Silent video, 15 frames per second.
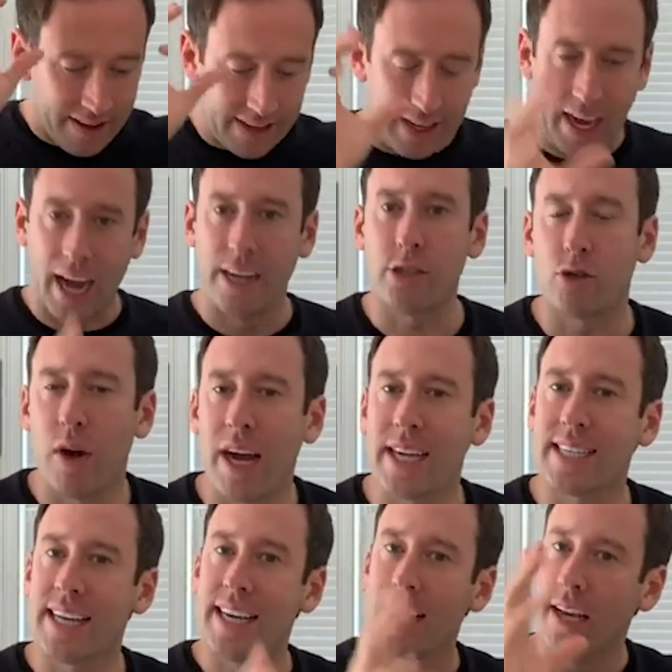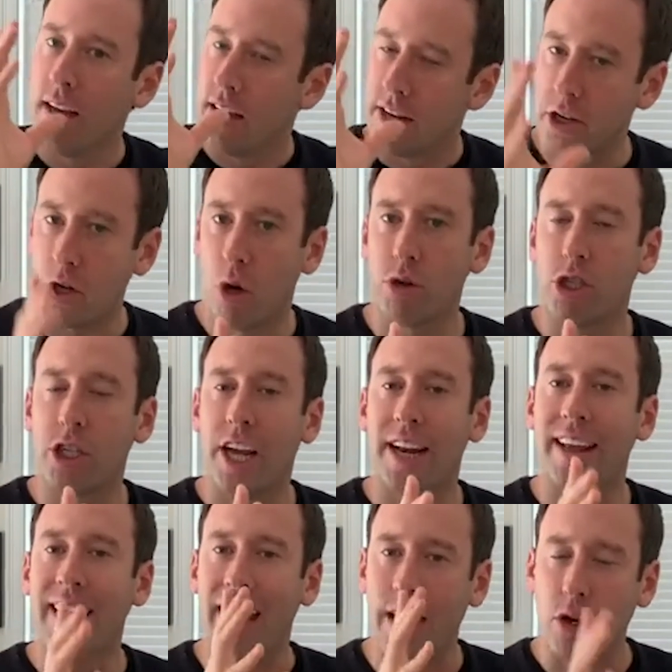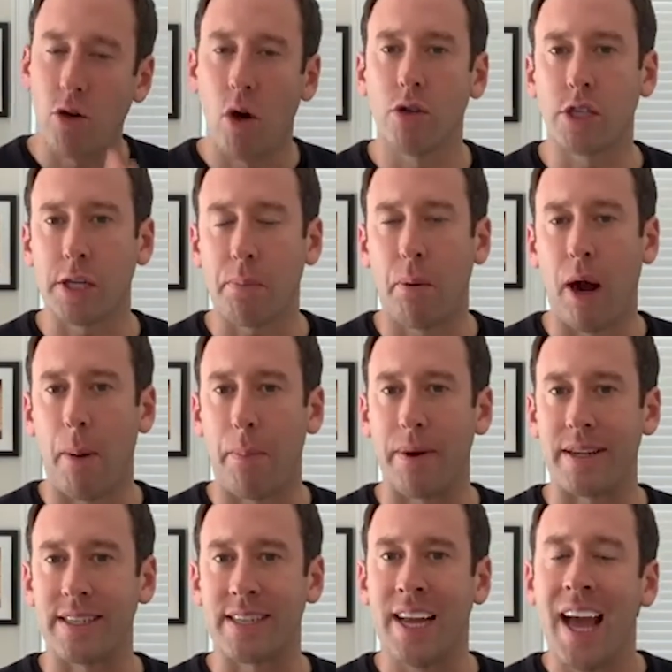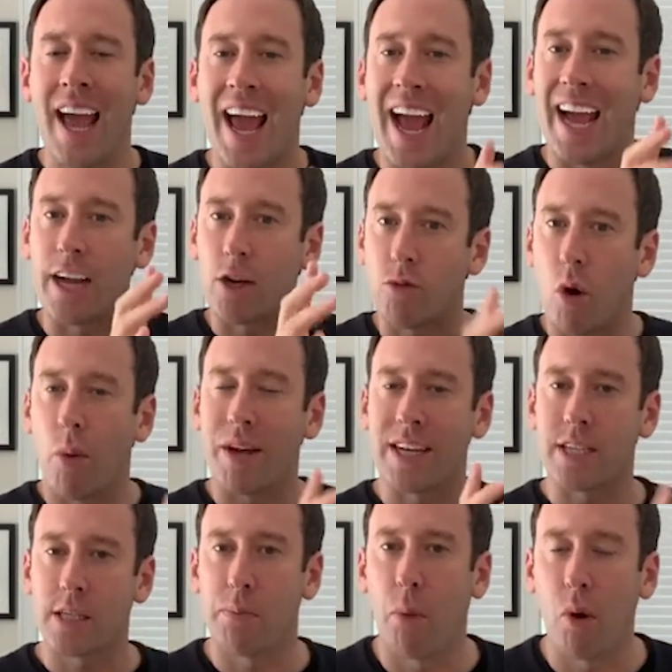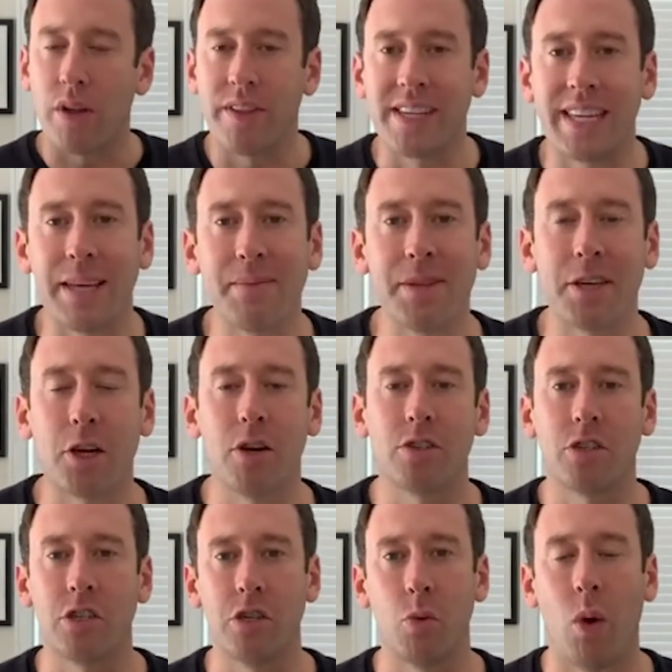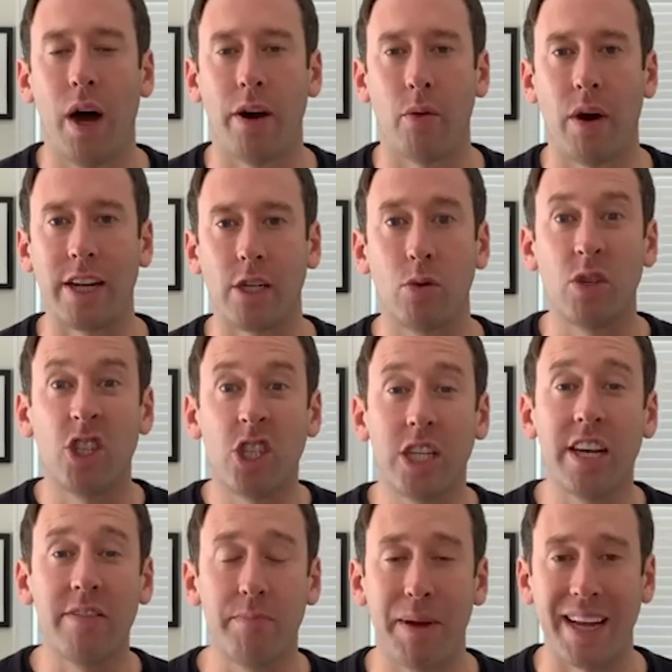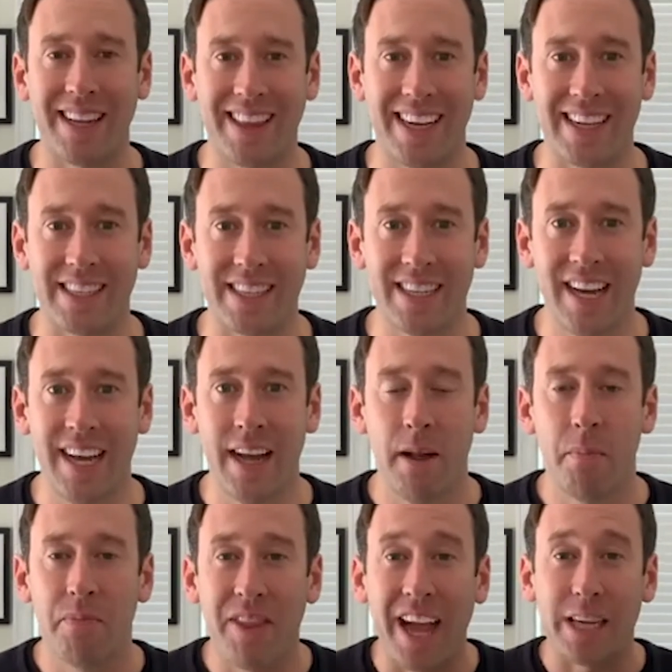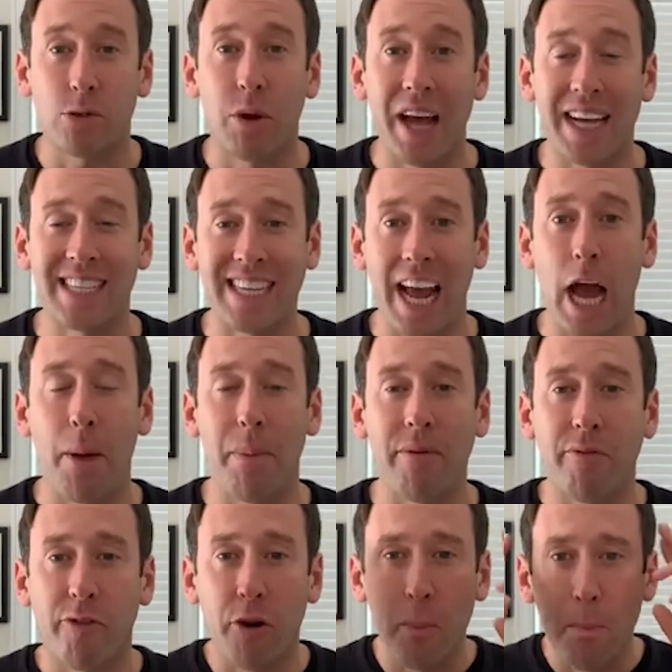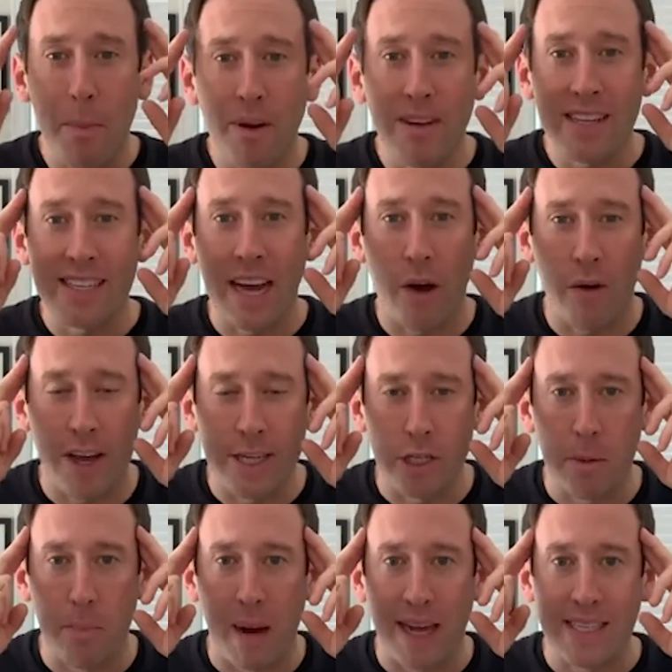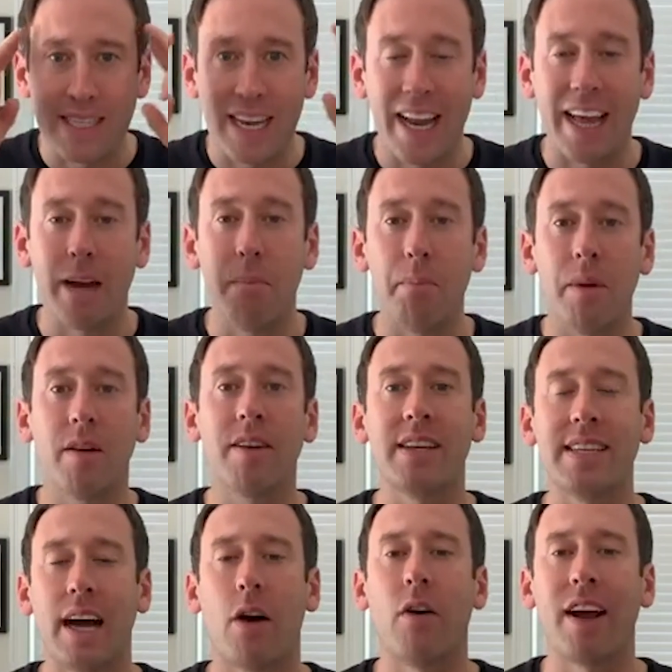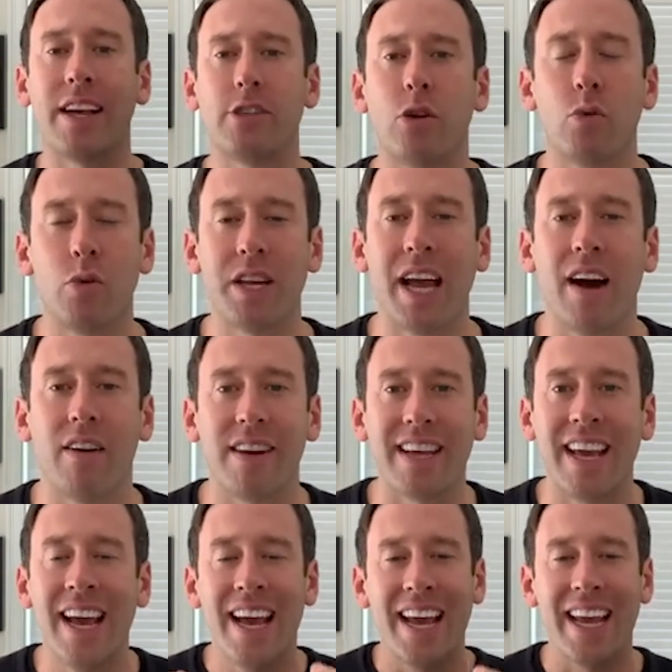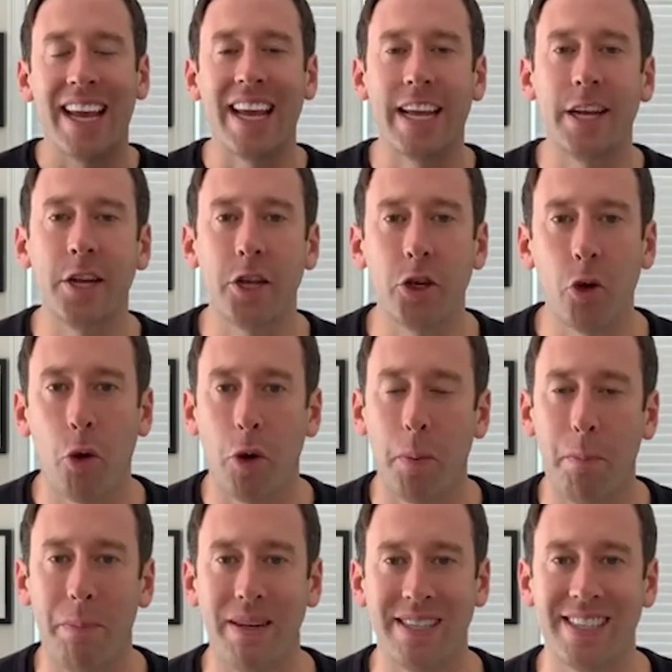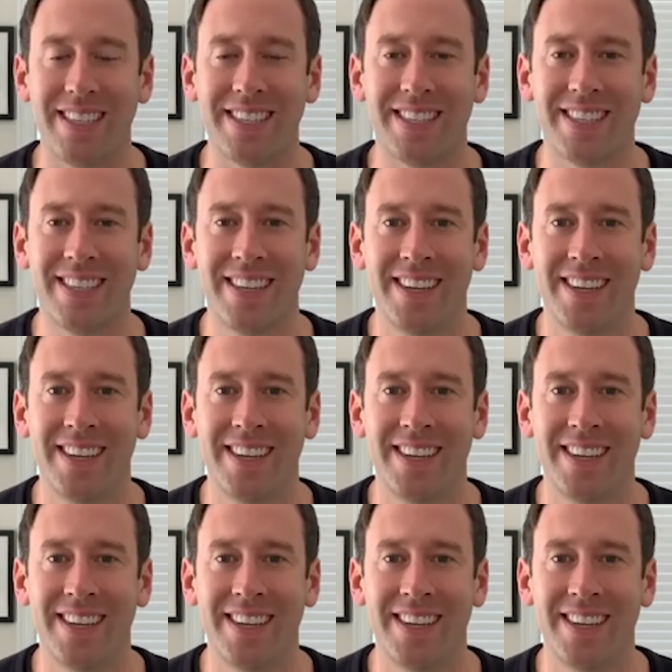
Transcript: contracting, negotiating, and closing properties, and growing and supporting the team and the culture you want, right? To achieve big things. That's what has to happen for $1 million agent mindset and $1 million agent reality in your business.